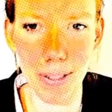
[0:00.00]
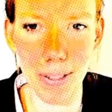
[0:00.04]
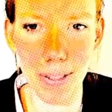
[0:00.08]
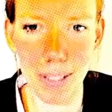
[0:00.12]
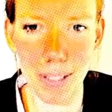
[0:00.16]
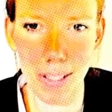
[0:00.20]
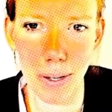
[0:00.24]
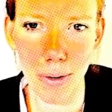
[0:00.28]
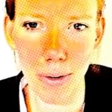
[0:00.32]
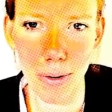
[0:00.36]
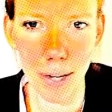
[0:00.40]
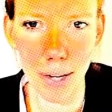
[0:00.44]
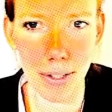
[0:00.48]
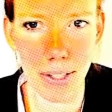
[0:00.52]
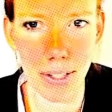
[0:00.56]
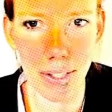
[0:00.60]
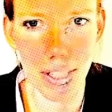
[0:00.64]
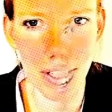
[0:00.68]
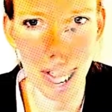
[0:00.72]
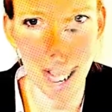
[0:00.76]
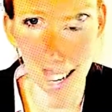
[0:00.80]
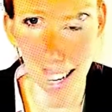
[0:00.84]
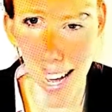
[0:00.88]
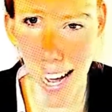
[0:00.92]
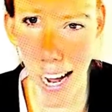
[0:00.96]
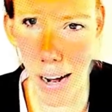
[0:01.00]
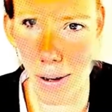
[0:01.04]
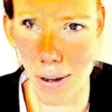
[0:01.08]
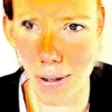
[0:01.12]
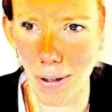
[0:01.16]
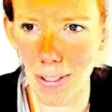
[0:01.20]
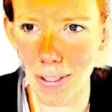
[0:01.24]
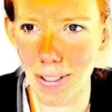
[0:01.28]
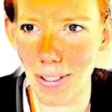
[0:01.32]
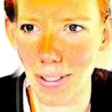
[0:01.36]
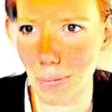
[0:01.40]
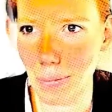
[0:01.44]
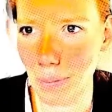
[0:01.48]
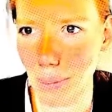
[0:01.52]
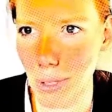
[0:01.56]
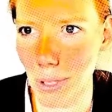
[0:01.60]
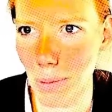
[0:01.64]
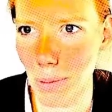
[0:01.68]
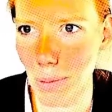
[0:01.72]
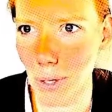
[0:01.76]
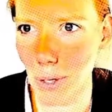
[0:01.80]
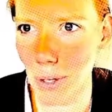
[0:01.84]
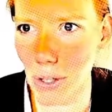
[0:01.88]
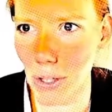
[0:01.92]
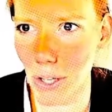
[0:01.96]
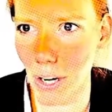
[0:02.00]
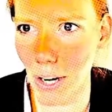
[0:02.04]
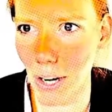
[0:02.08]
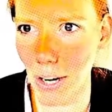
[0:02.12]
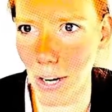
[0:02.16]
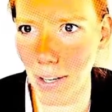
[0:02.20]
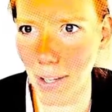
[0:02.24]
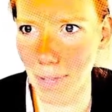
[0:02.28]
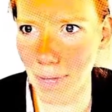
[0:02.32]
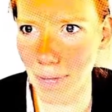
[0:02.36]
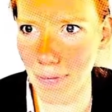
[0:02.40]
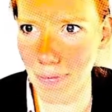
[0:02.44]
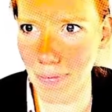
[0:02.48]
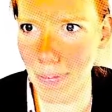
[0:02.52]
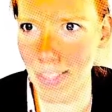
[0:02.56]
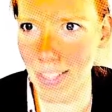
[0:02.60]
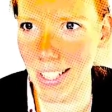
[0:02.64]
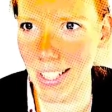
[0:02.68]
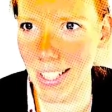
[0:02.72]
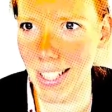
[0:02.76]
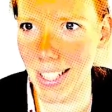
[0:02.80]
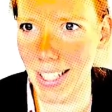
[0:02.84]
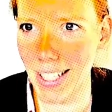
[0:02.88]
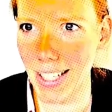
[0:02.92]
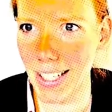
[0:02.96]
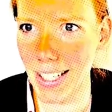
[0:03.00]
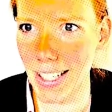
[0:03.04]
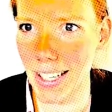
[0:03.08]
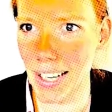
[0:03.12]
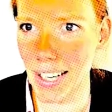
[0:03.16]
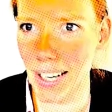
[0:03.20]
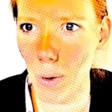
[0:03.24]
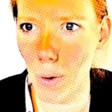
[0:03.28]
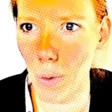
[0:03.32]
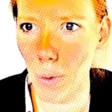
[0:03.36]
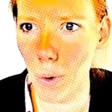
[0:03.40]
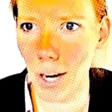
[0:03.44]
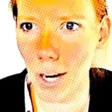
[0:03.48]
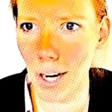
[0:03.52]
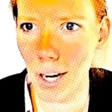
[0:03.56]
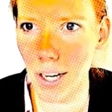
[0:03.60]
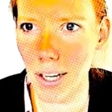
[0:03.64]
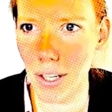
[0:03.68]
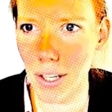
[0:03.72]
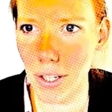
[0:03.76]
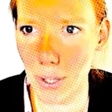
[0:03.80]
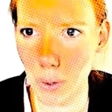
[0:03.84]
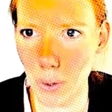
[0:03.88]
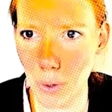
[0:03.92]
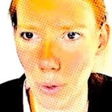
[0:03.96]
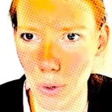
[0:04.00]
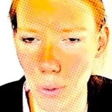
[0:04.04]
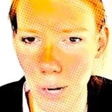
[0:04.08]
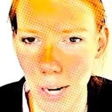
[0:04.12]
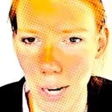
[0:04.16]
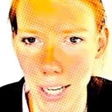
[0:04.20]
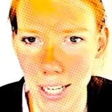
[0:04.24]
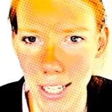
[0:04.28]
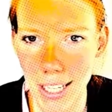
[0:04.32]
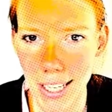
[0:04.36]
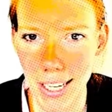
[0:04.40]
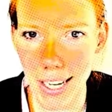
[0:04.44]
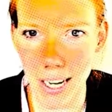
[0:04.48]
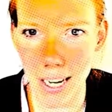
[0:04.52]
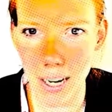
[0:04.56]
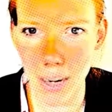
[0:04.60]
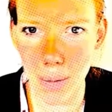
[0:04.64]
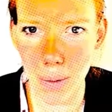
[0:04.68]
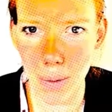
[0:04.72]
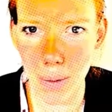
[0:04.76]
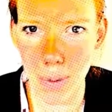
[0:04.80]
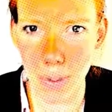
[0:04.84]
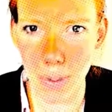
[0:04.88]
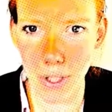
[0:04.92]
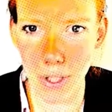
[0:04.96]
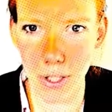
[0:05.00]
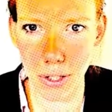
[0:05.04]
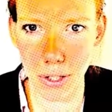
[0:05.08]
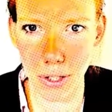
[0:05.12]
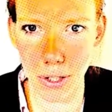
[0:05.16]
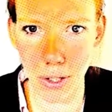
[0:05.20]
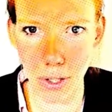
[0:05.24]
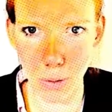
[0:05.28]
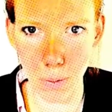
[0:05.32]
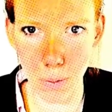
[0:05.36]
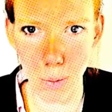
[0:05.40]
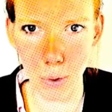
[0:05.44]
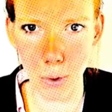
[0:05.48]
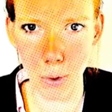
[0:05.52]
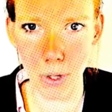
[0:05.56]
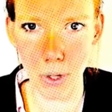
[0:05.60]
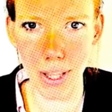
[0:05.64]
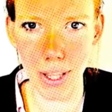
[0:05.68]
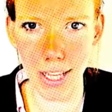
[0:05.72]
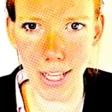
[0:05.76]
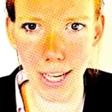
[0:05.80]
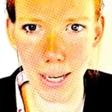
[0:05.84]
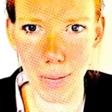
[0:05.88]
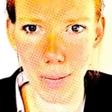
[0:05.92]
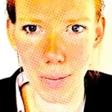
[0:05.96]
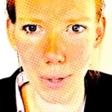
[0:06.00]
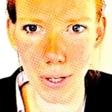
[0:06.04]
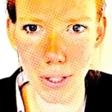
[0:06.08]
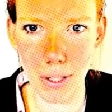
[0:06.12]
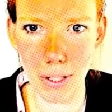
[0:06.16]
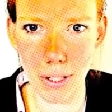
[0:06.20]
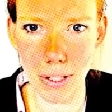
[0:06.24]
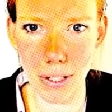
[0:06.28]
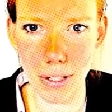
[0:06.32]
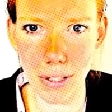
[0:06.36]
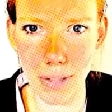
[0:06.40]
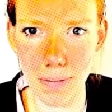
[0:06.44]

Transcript: around salsa dancing, put some music on. Wearing a shoulder brace can help just to support that posture.